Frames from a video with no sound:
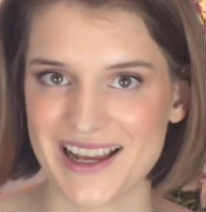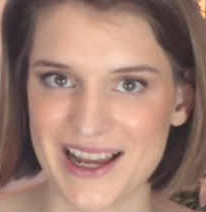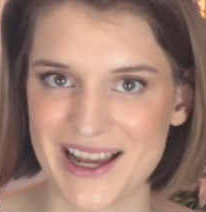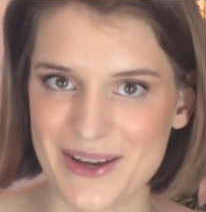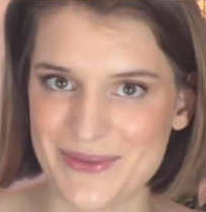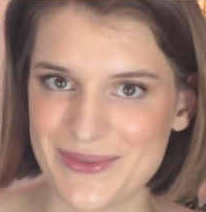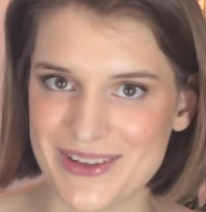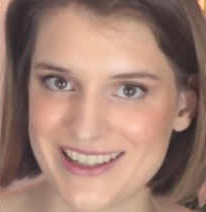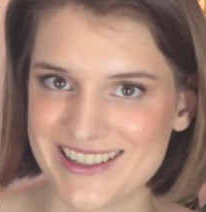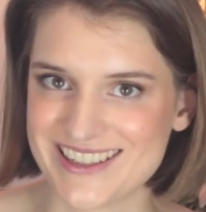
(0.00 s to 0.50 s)
I
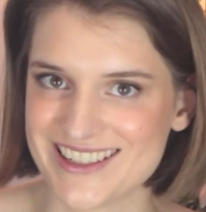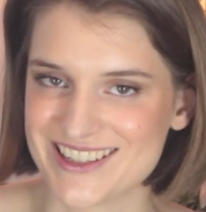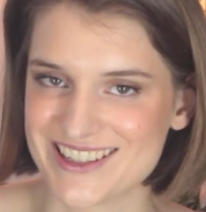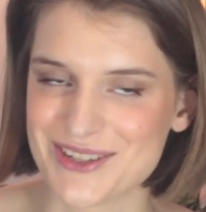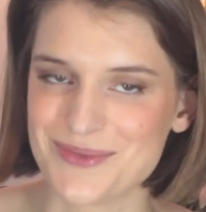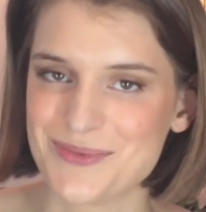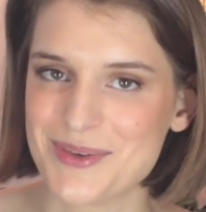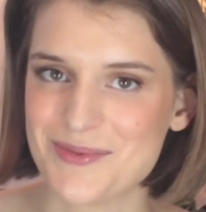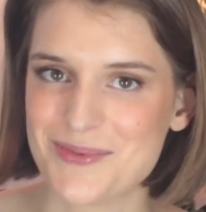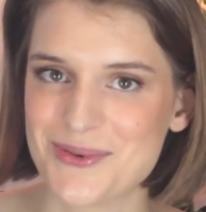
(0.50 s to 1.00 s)
mean,
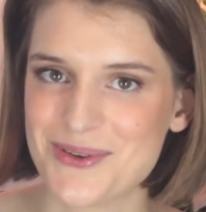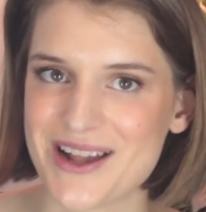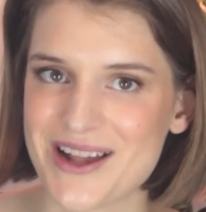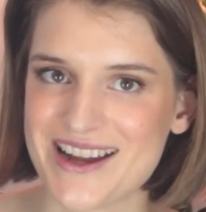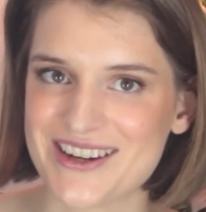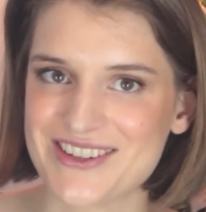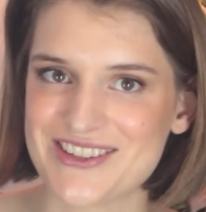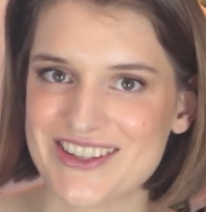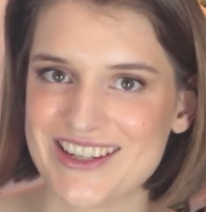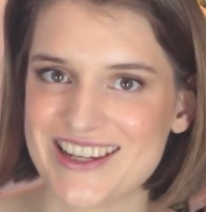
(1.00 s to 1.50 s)
some people
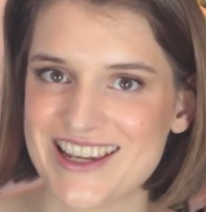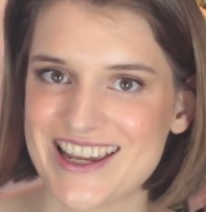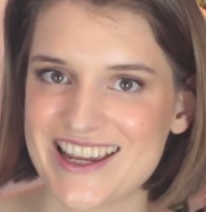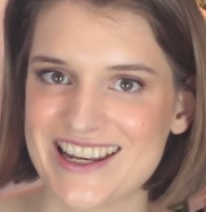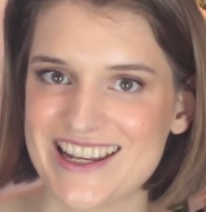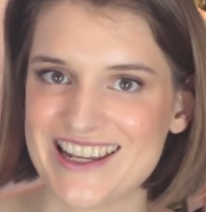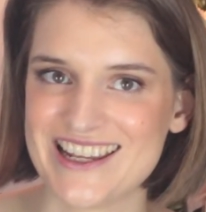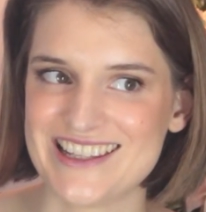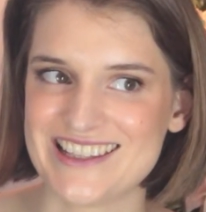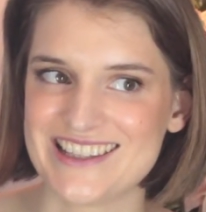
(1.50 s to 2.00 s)
actually get
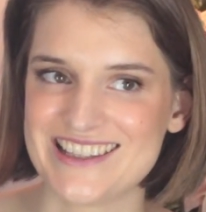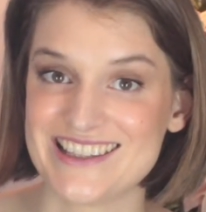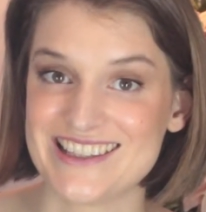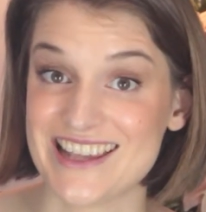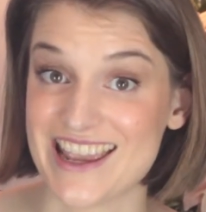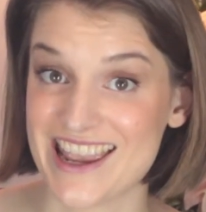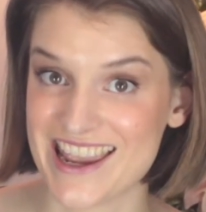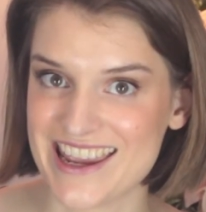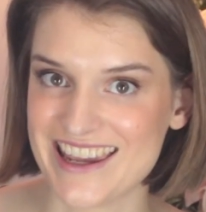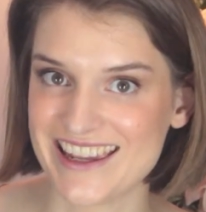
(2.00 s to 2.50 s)

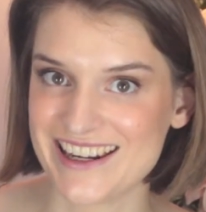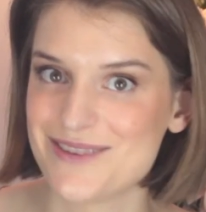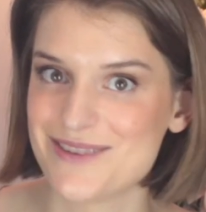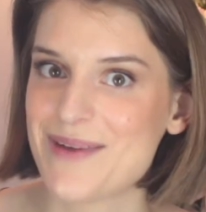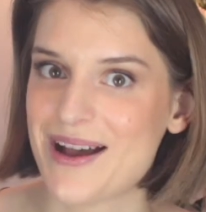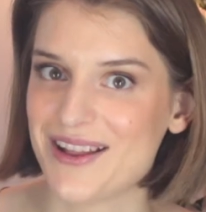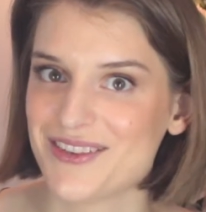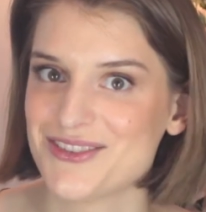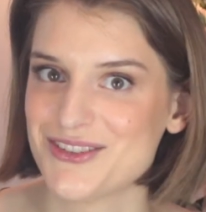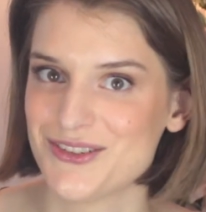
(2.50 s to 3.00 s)
insane
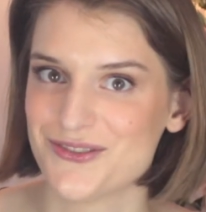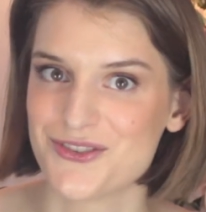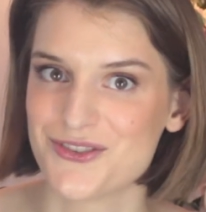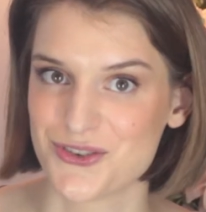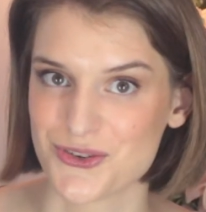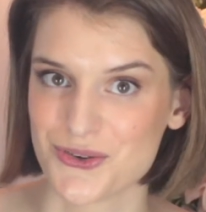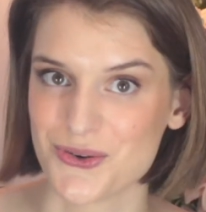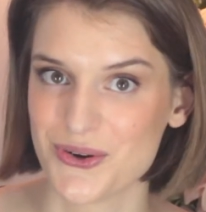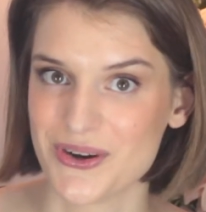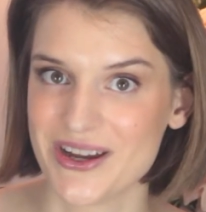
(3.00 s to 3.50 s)
amounts of
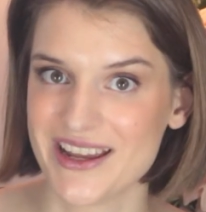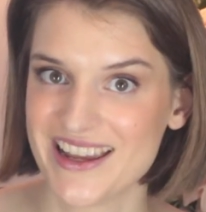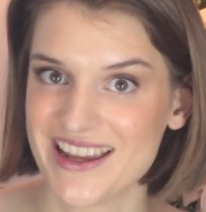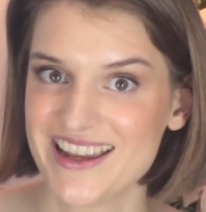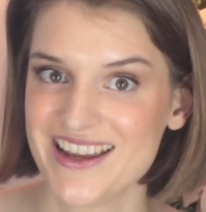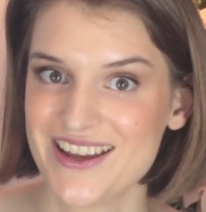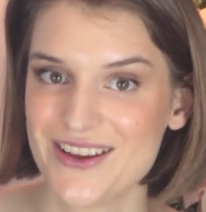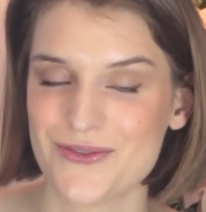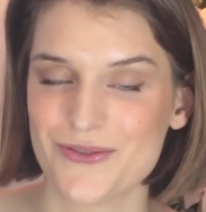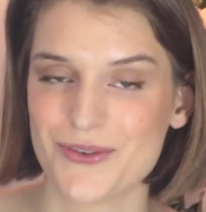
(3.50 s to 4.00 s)
joy
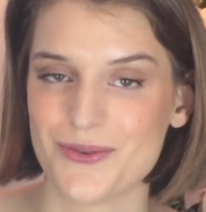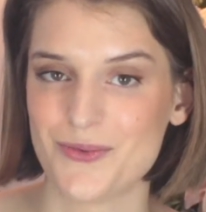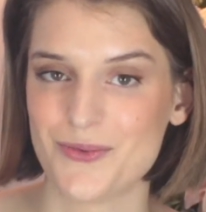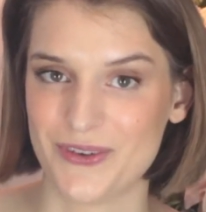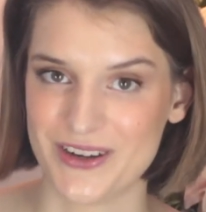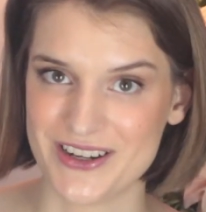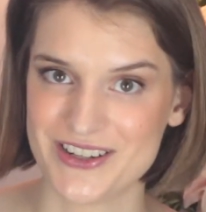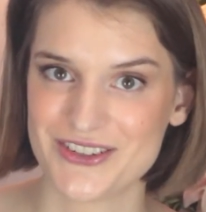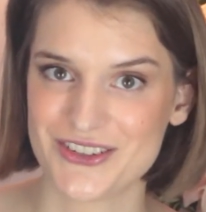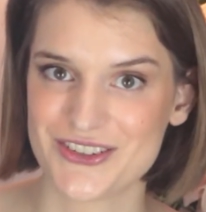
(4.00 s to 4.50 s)
from
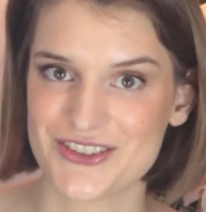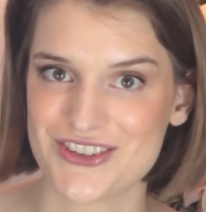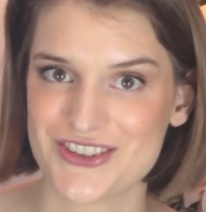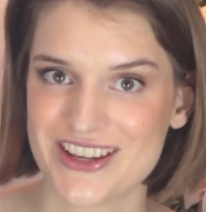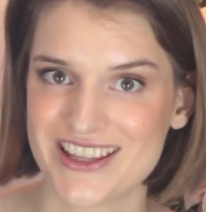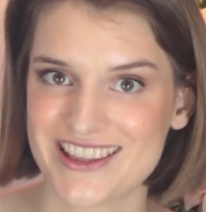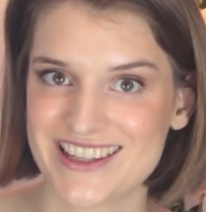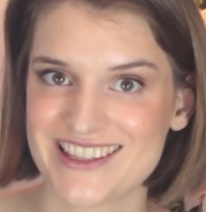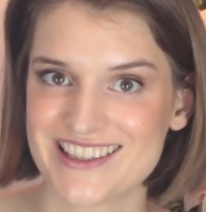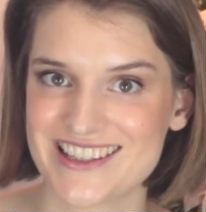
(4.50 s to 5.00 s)

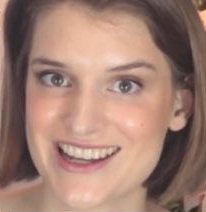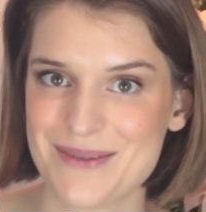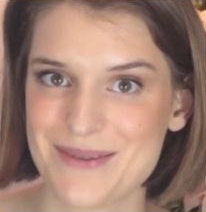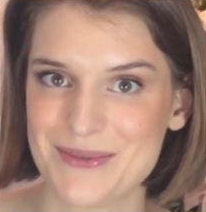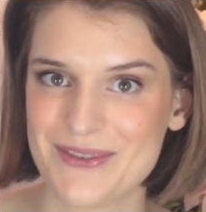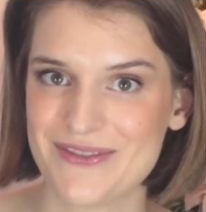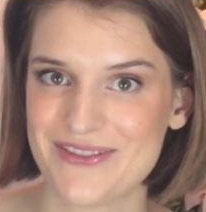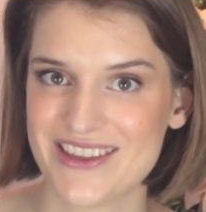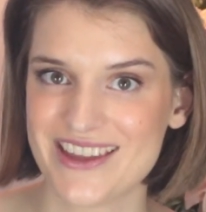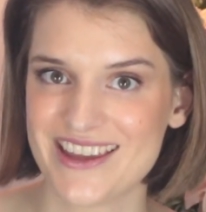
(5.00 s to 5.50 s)
researching this type
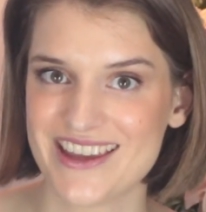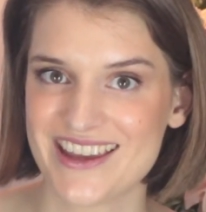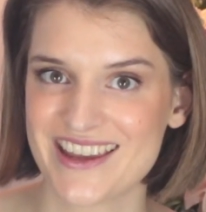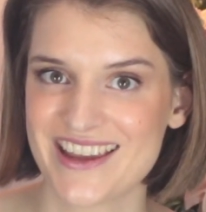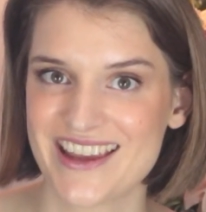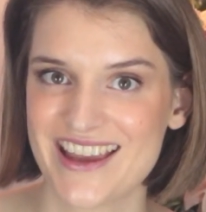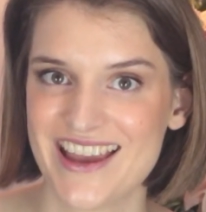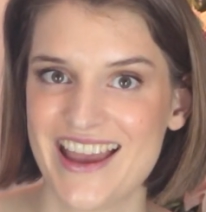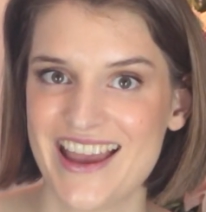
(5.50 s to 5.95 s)
of thing,